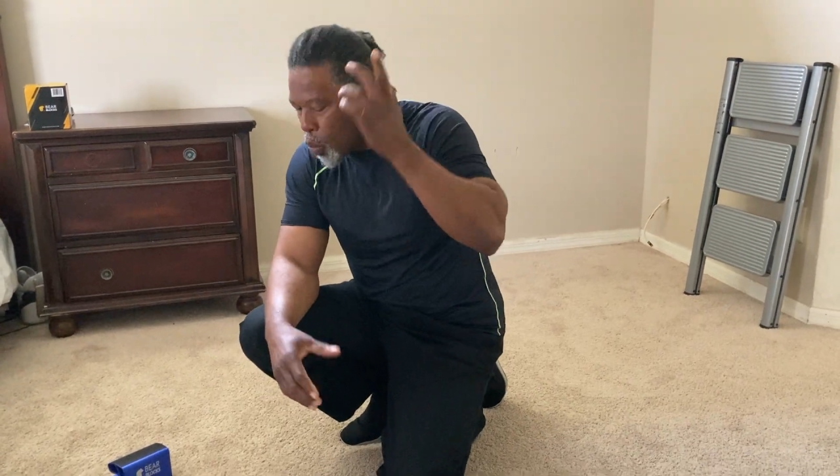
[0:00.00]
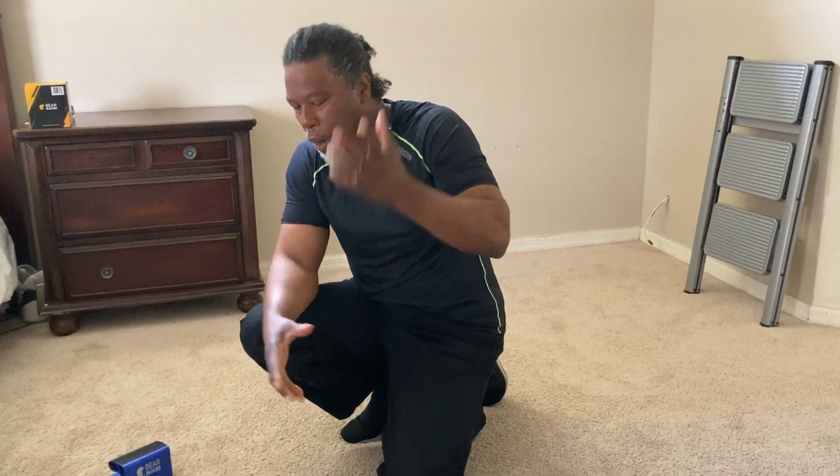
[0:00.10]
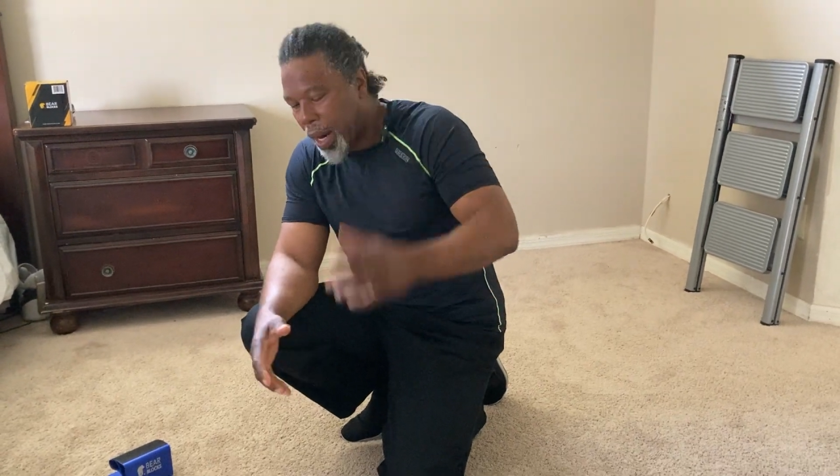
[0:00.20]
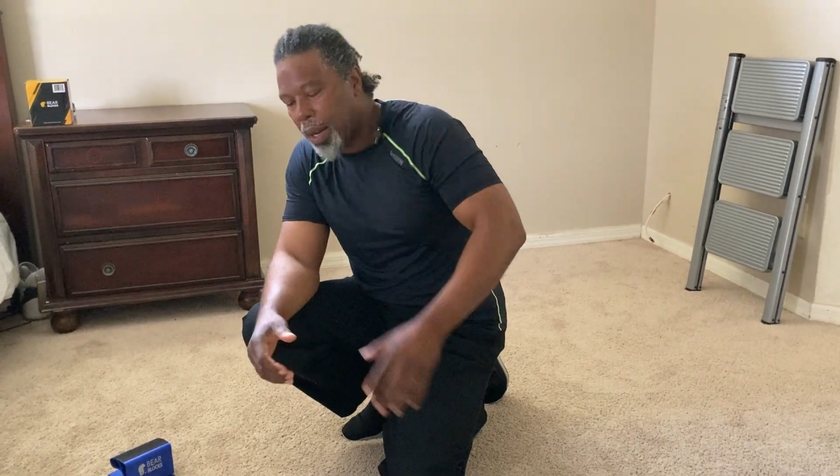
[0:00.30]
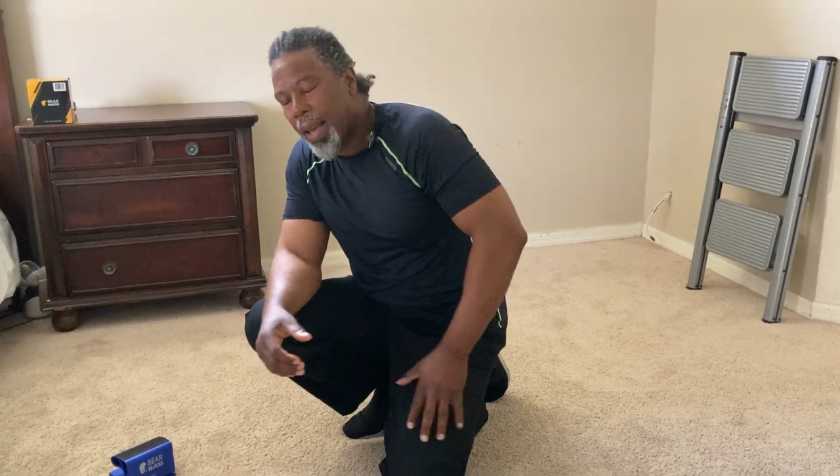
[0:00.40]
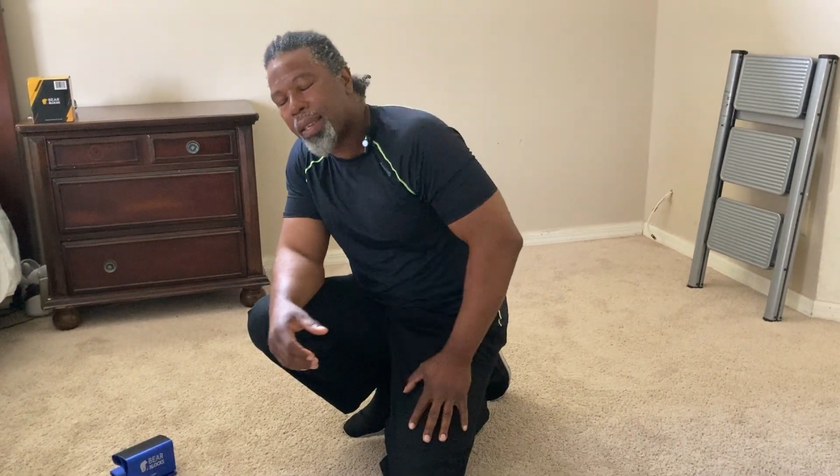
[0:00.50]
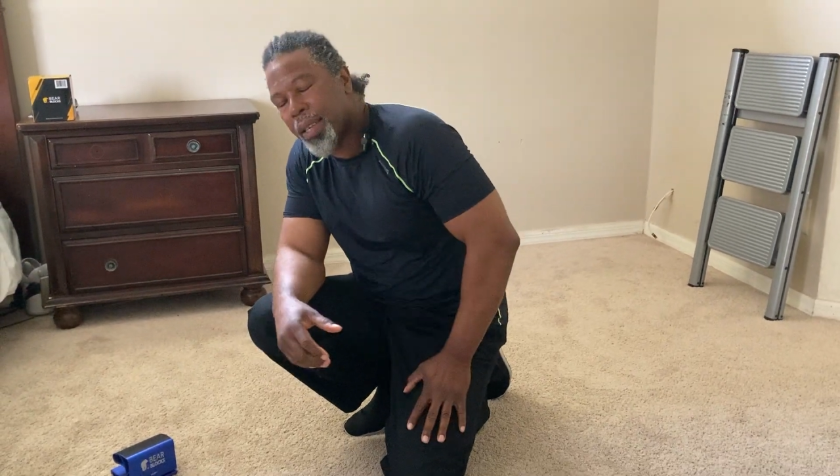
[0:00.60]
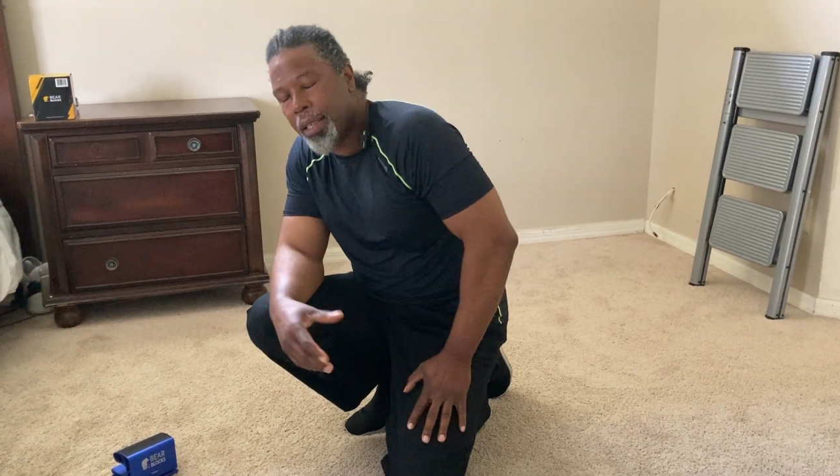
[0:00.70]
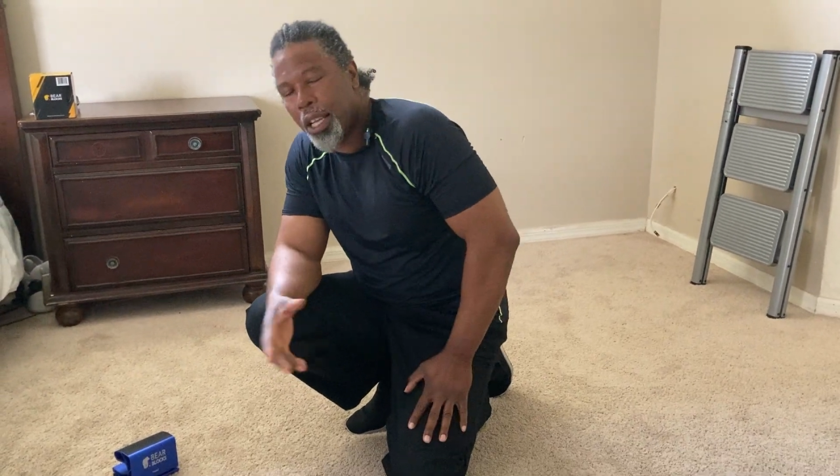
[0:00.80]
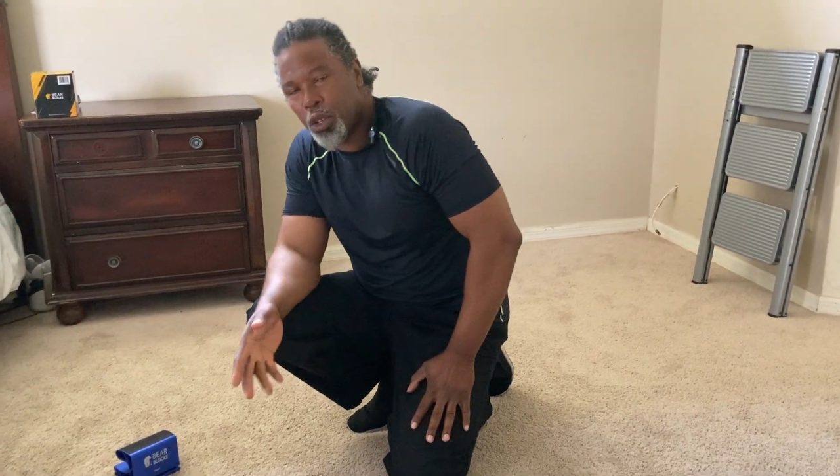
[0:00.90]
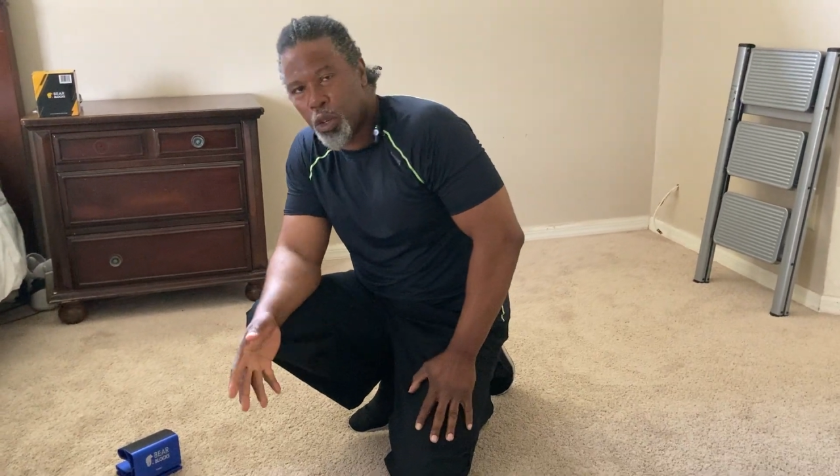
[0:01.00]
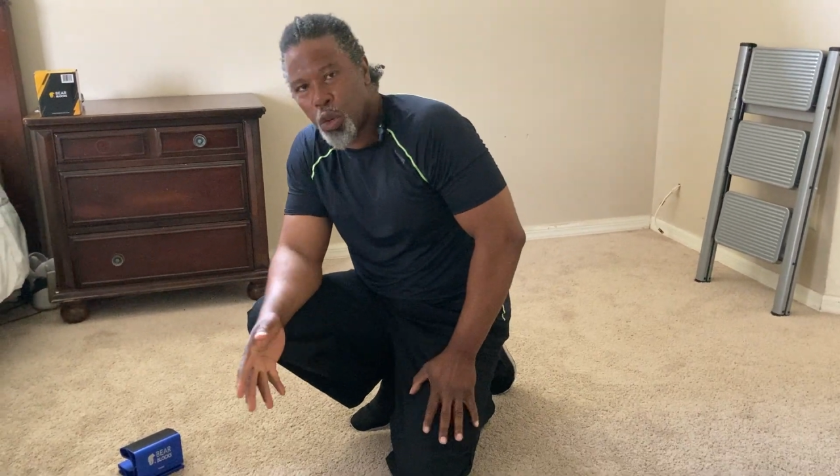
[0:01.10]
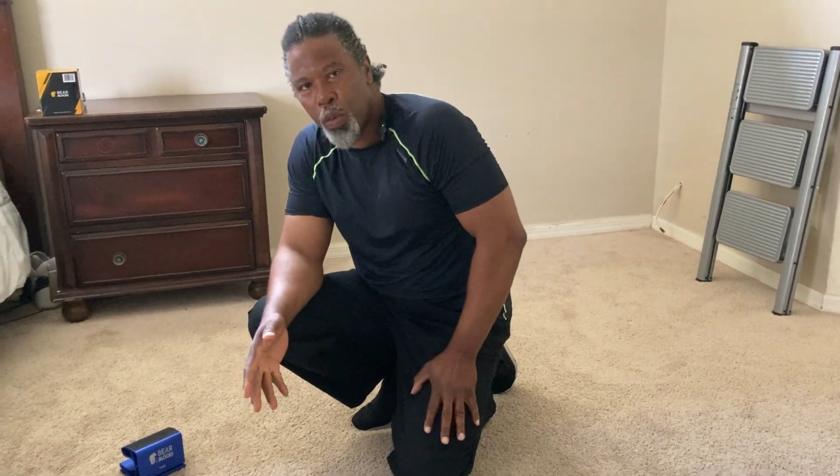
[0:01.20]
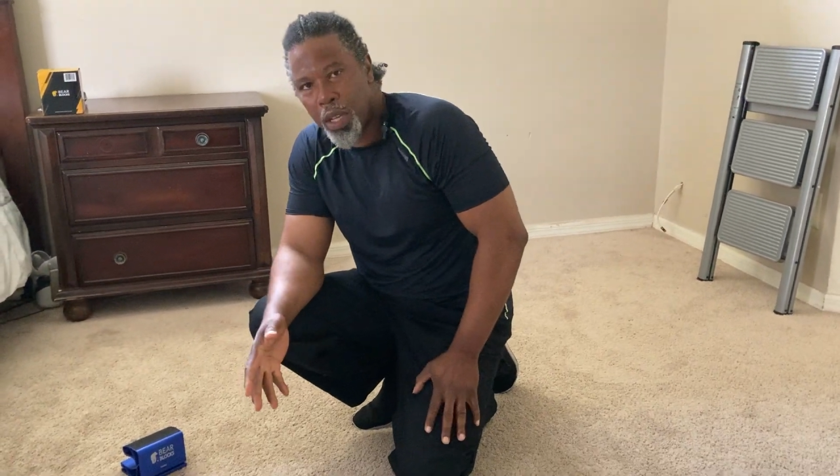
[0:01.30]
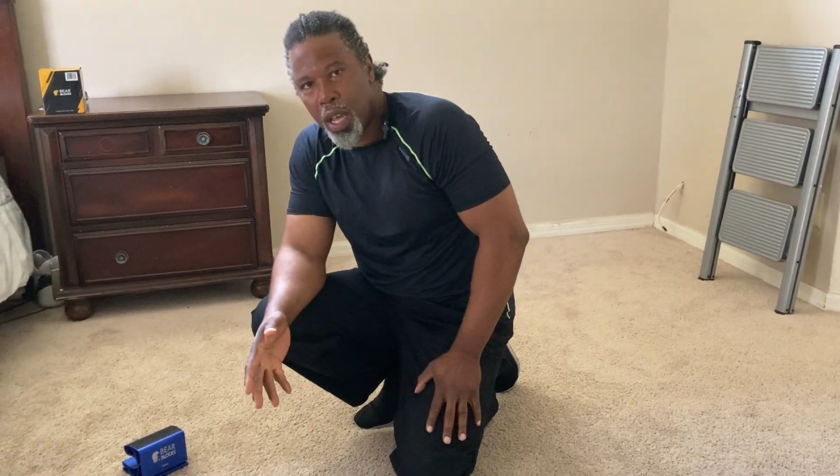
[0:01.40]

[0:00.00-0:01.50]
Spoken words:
what kind of exercise that you could do with